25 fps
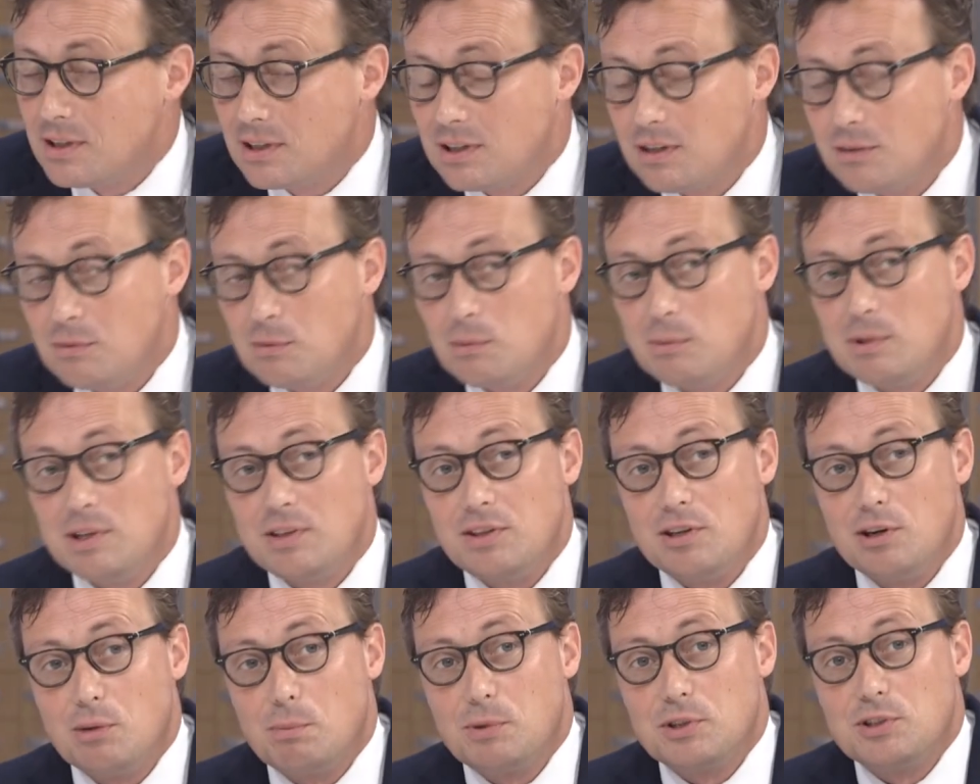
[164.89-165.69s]
giving me
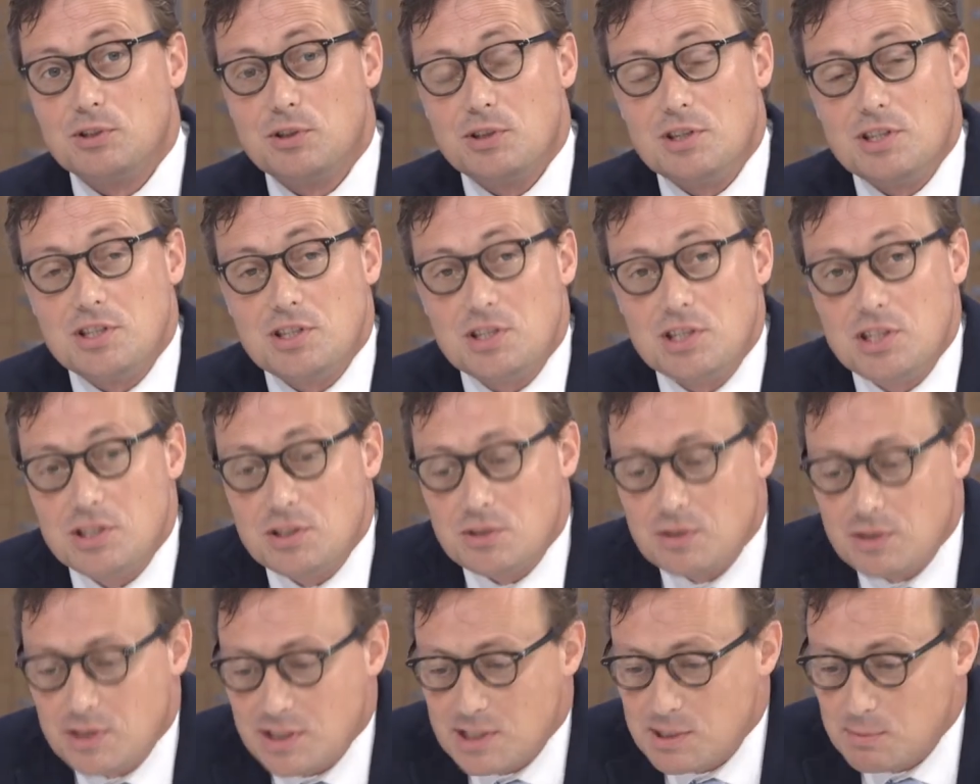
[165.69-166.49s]
the opportunity
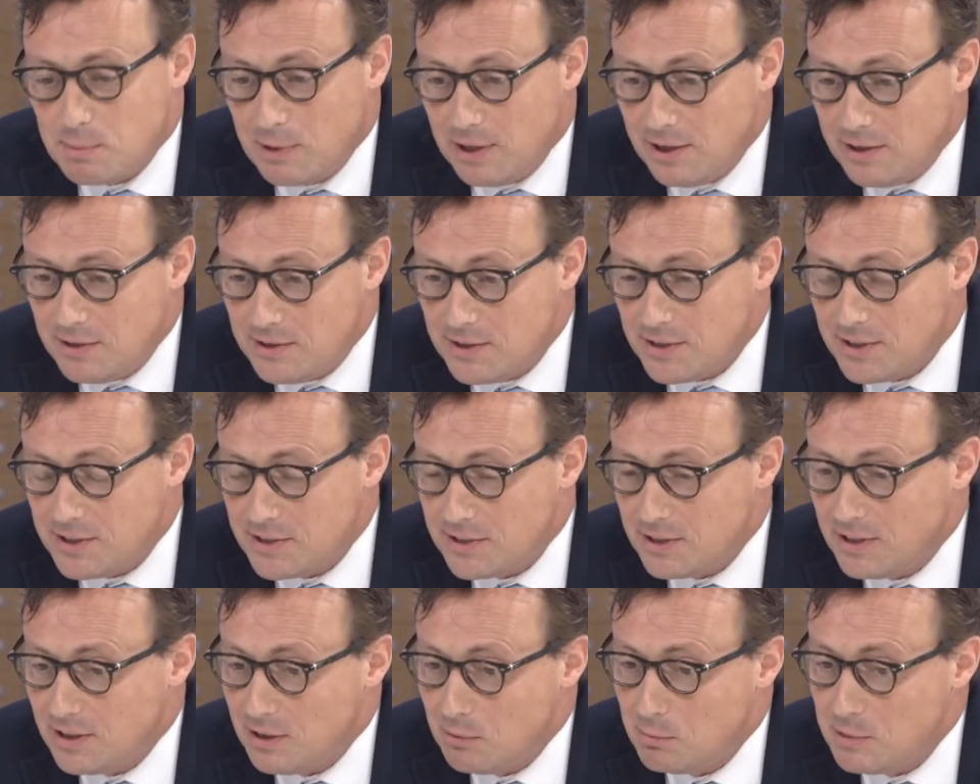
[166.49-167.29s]
to explain that
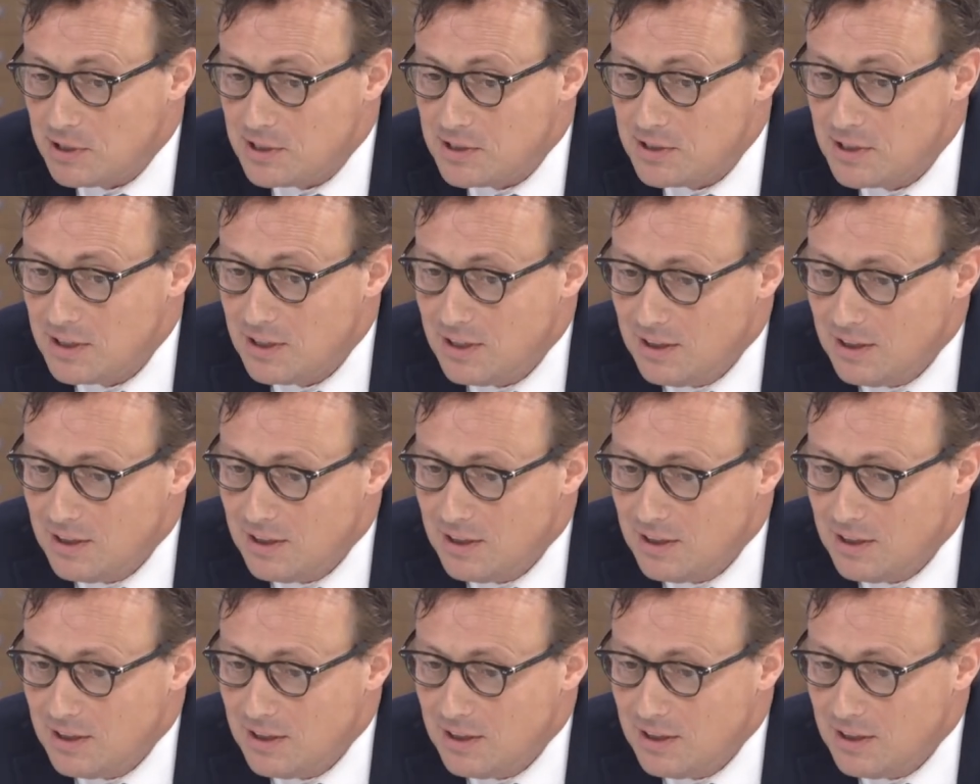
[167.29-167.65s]
a little bit.